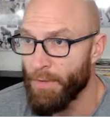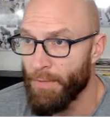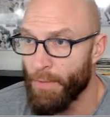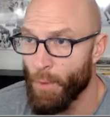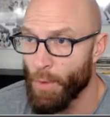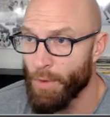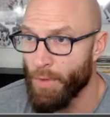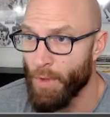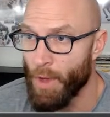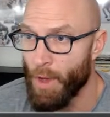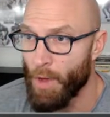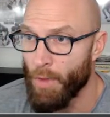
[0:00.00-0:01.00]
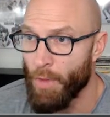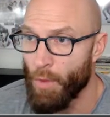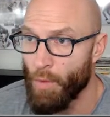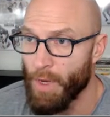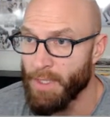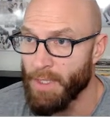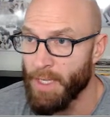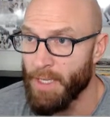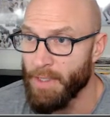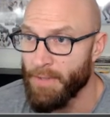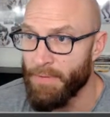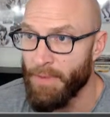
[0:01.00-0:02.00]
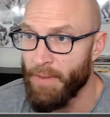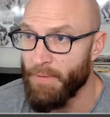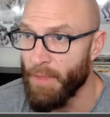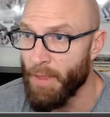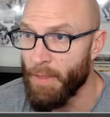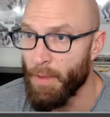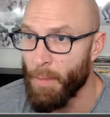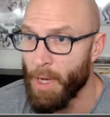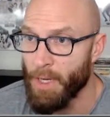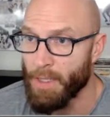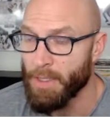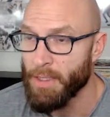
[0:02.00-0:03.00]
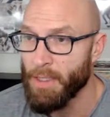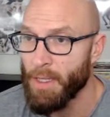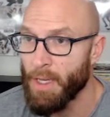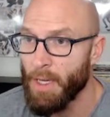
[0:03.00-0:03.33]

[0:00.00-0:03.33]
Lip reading: Fourth, the Redskins. Fifth, the Bucks.